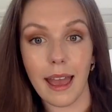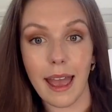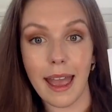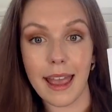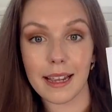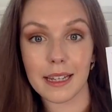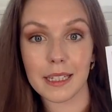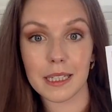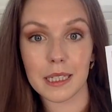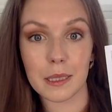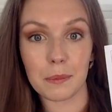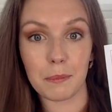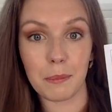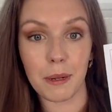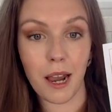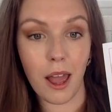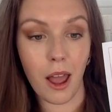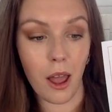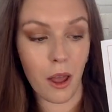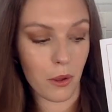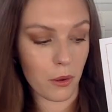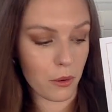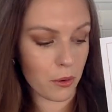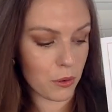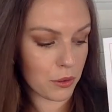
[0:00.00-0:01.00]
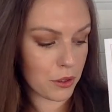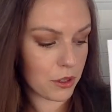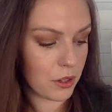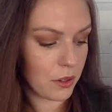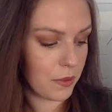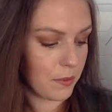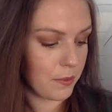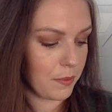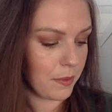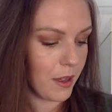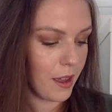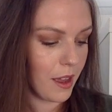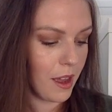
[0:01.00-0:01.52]
Explode.
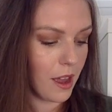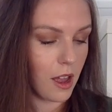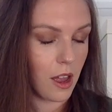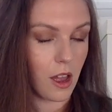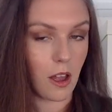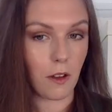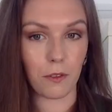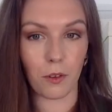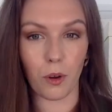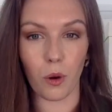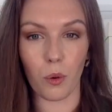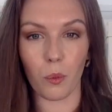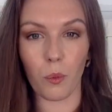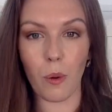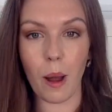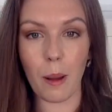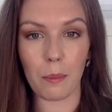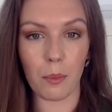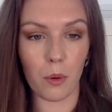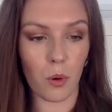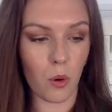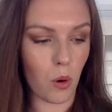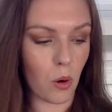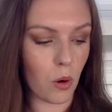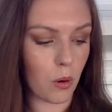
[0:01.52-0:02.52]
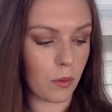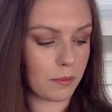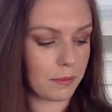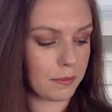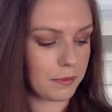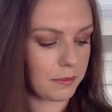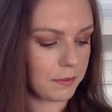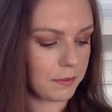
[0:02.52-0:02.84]
Got one more.